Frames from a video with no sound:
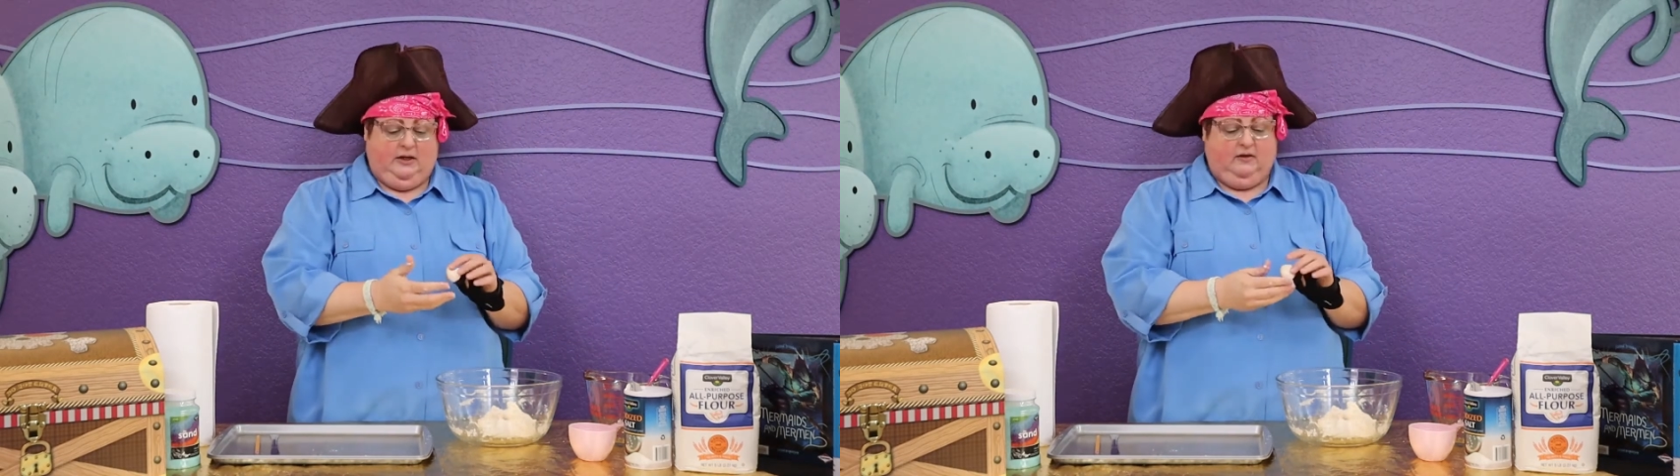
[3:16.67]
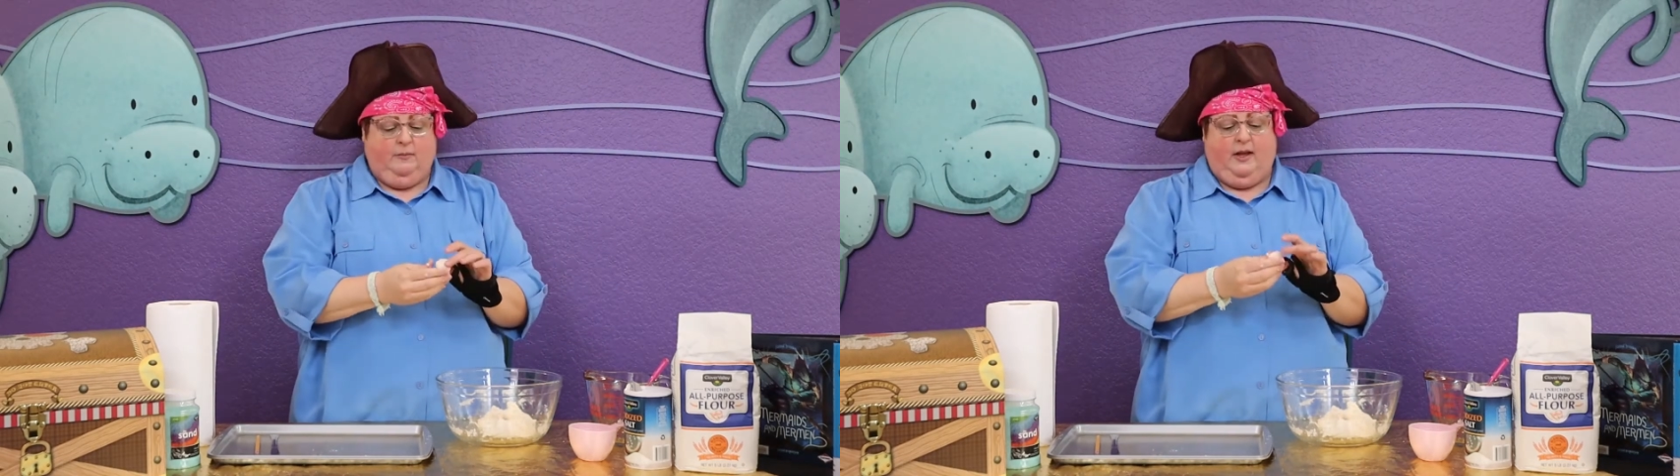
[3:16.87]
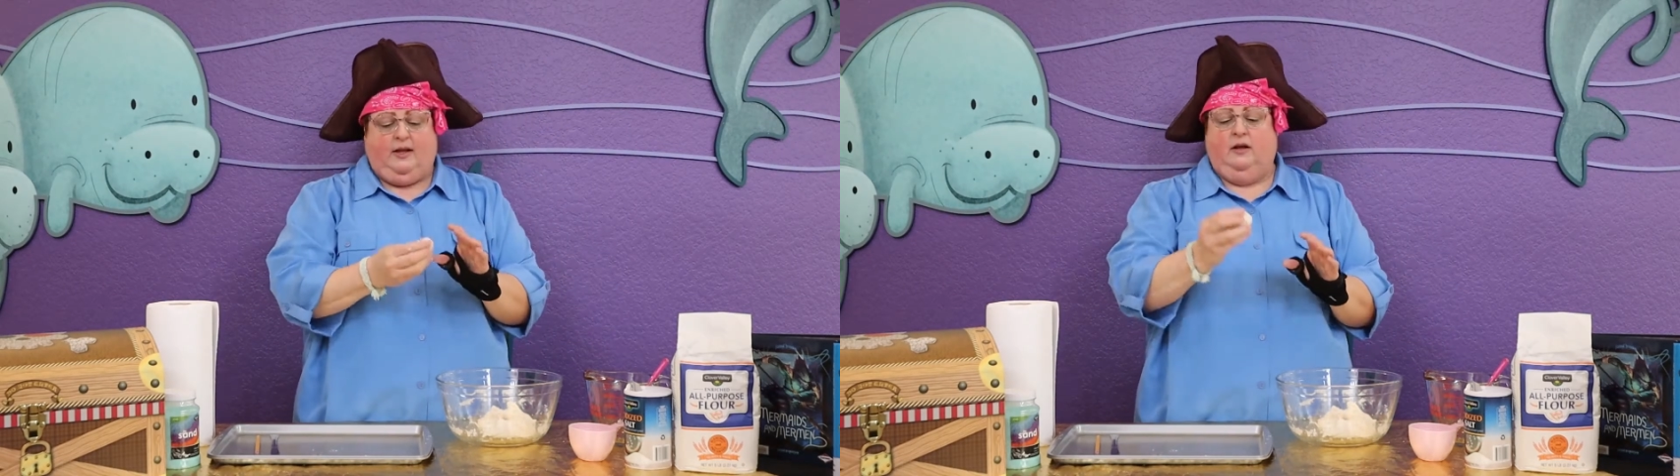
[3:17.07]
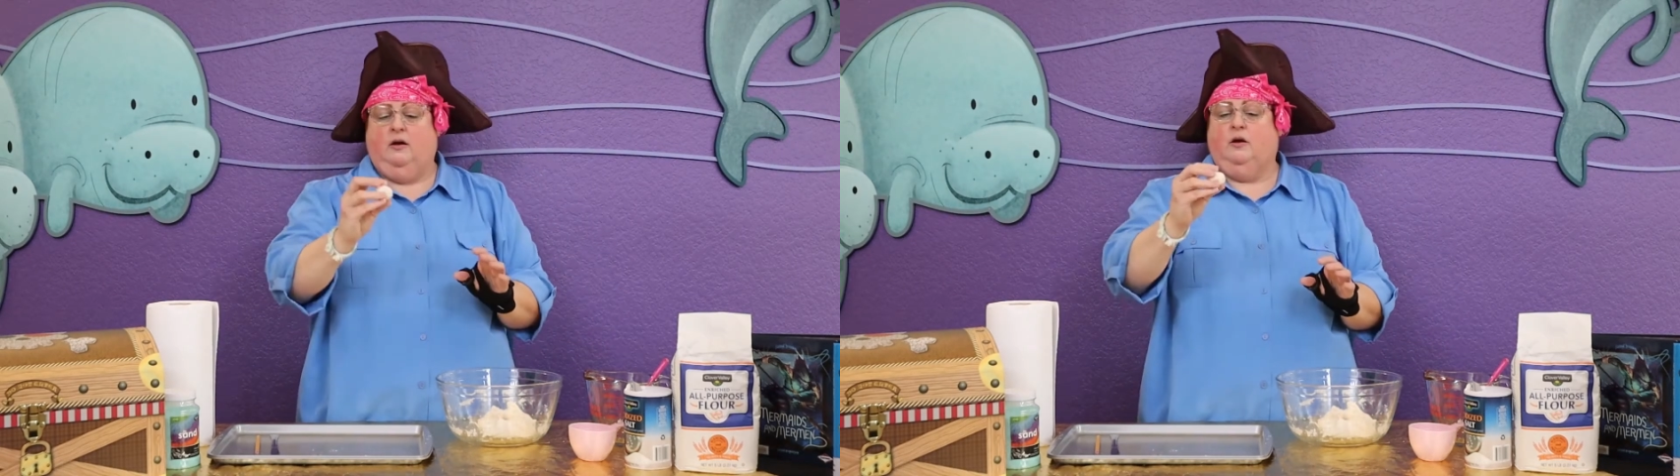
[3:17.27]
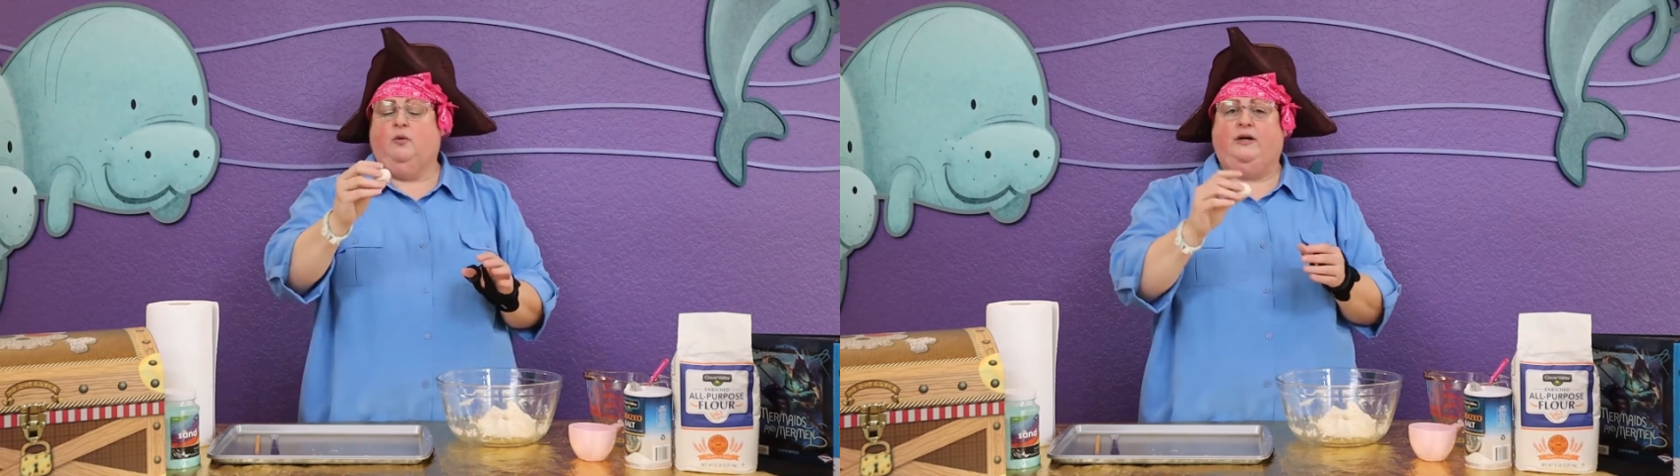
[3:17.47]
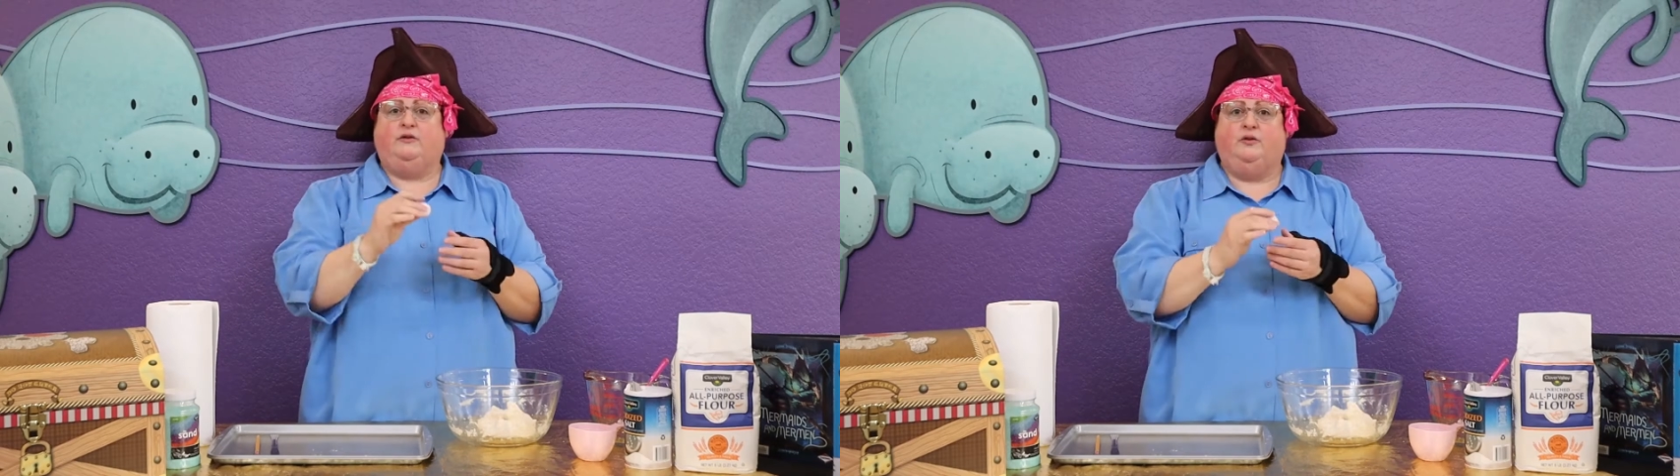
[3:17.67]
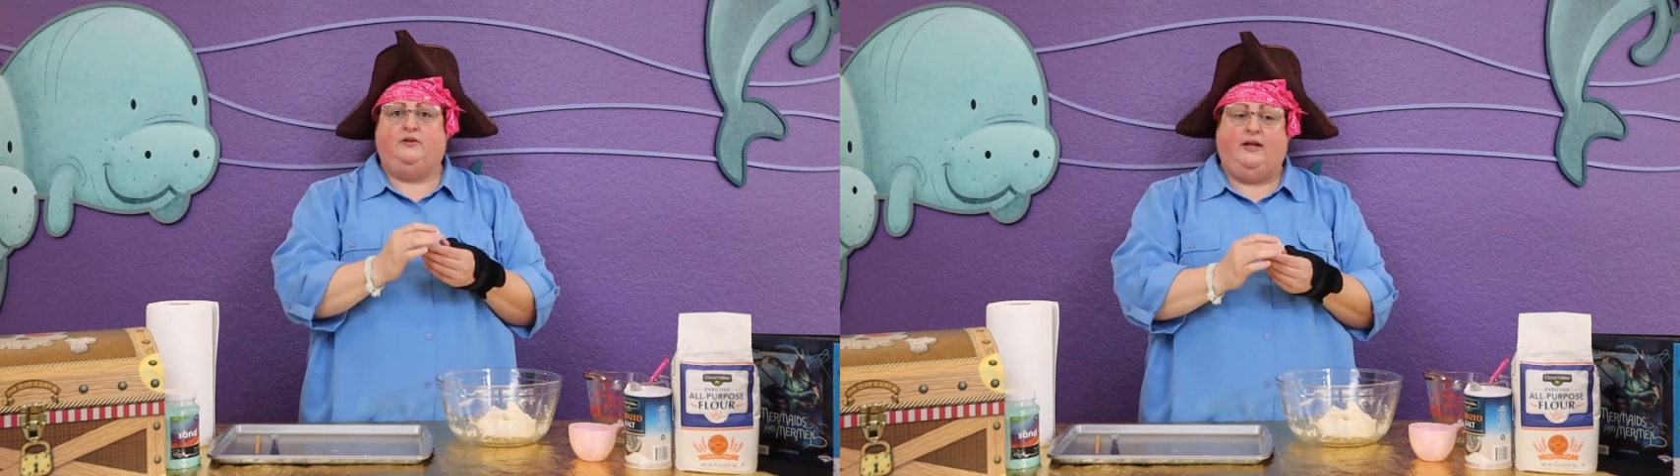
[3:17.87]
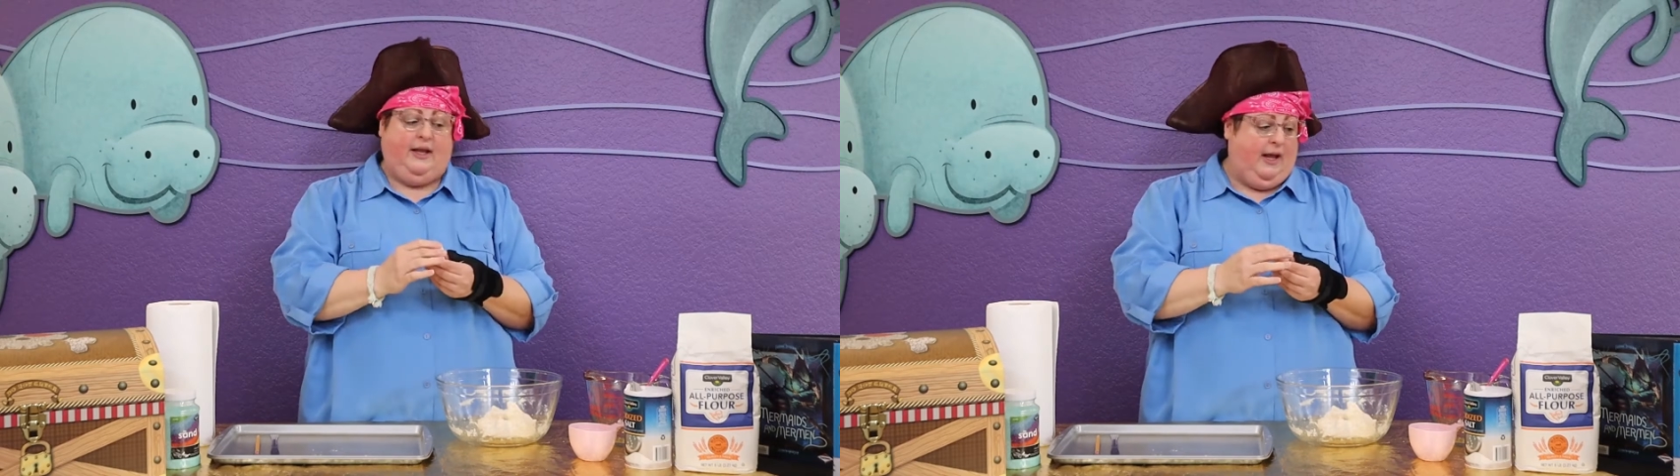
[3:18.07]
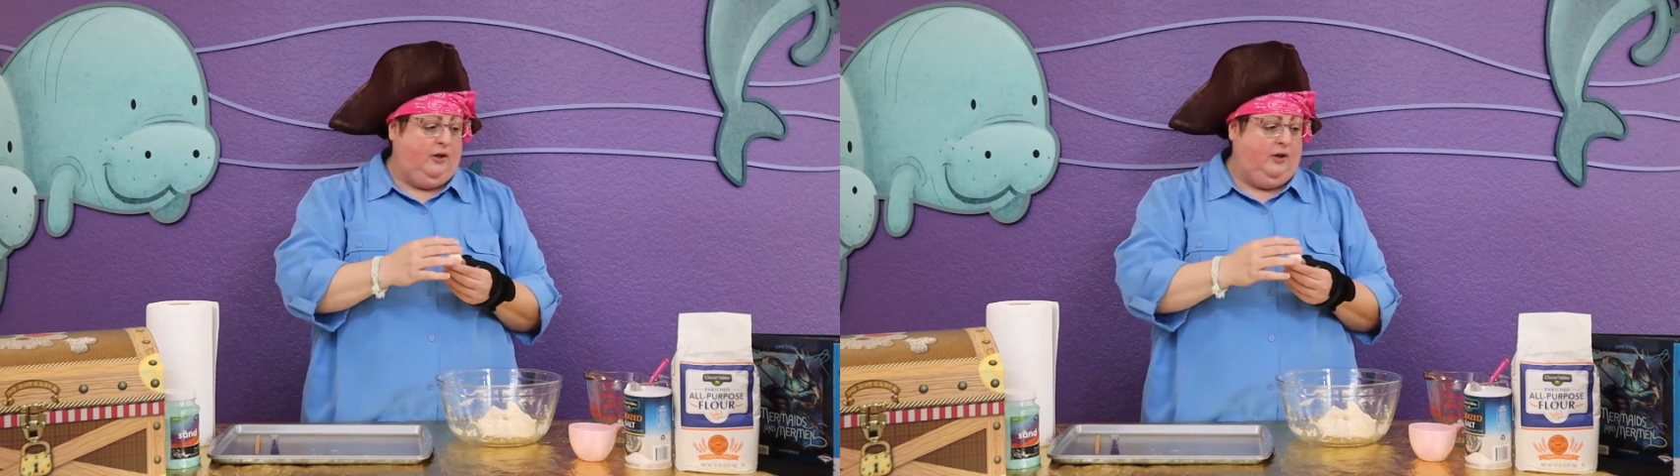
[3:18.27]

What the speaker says: to make it not quite so sticky.